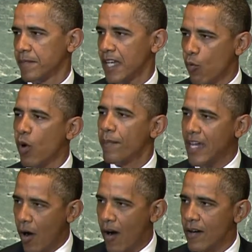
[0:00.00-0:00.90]
It will
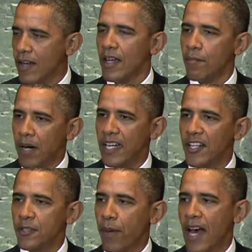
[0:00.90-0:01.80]
be hard, but it
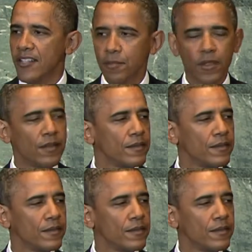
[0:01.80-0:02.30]
is possible.